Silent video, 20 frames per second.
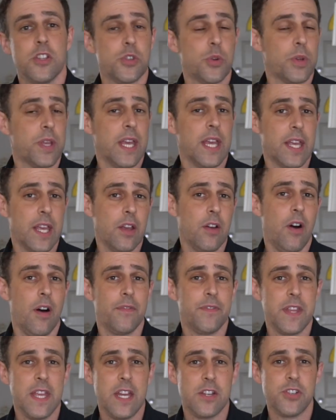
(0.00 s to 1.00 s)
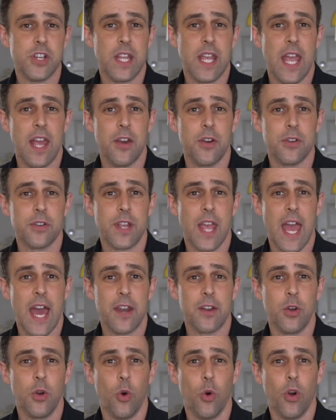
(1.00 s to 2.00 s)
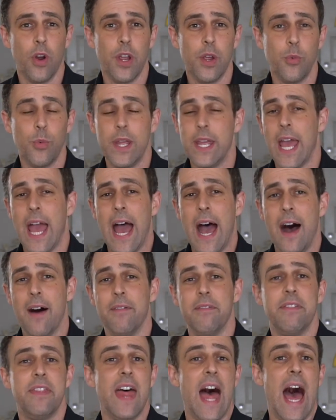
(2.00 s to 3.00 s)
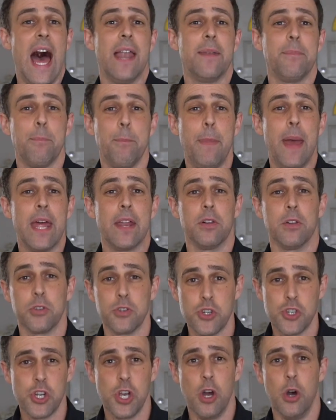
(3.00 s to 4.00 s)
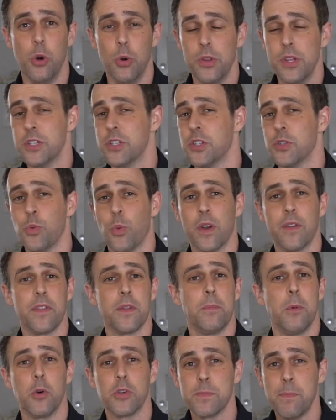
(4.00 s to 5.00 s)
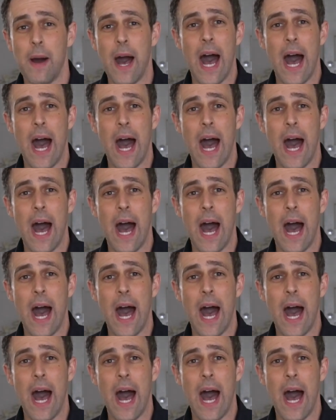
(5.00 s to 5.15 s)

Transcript: So kicking off the educator category, we have That Pedal Show. This is one of the most